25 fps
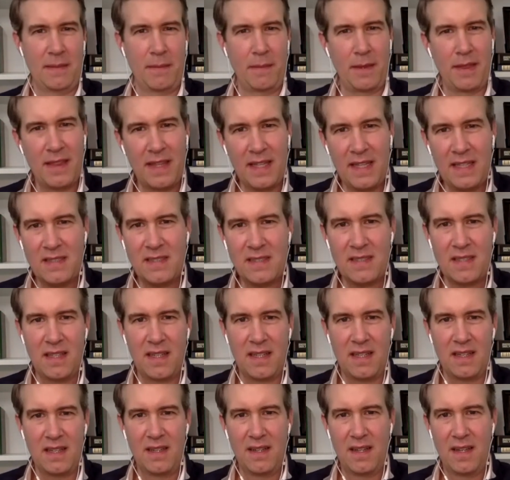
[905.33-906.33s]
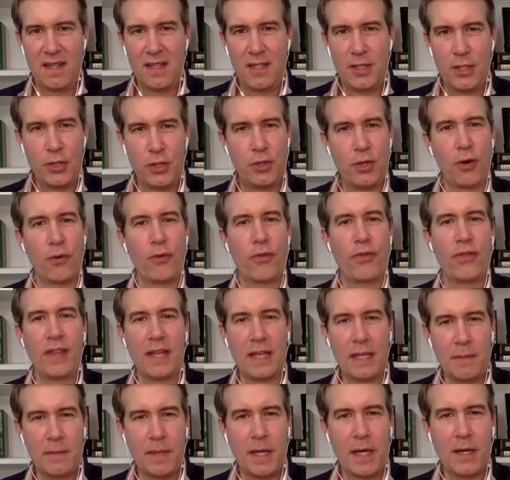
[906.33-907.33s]
I mean, things that you don't
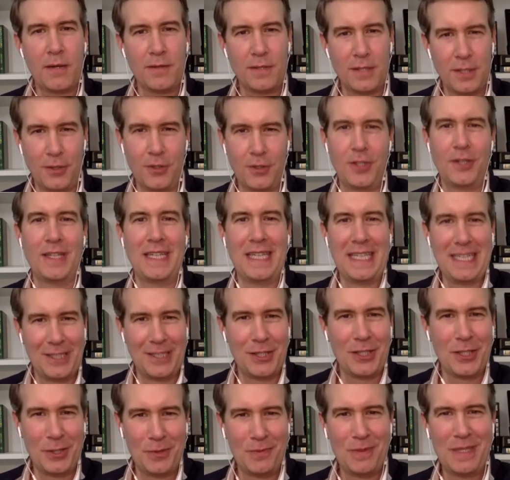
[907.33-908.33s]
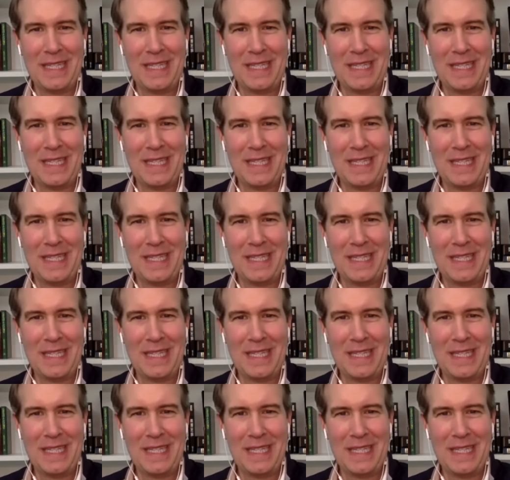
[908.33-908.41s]
think about till you need to.